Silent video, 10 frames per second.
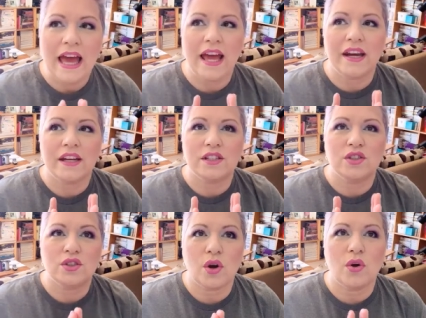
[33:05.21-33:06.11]
And it's
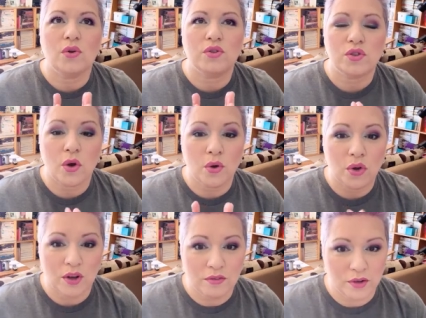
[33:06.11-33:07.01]
so, so
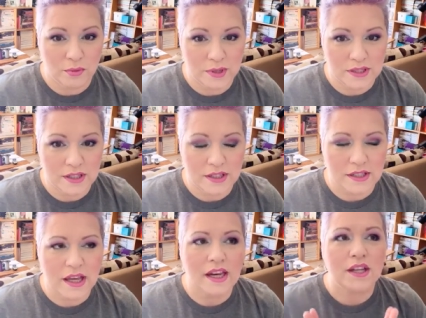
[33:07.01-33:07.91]
good for your
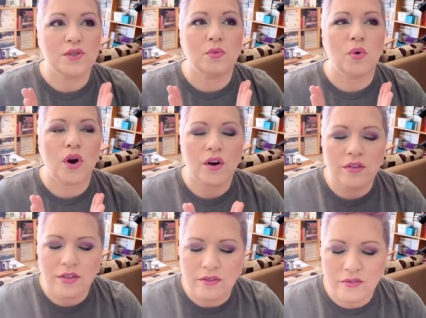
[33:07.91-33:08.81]
business. It is
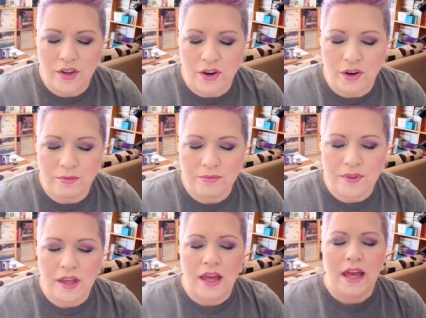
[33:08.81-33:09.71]
worth the fear,
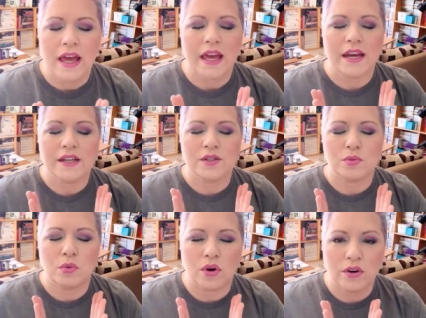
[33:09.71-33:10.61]
it is
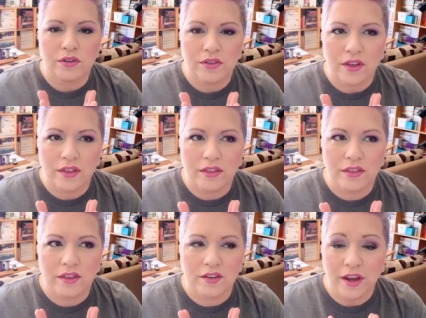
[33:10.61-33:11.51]
worth
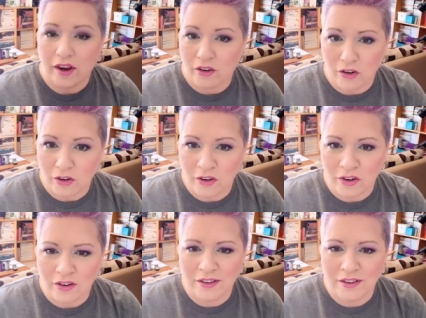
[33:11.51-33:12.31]
the terror.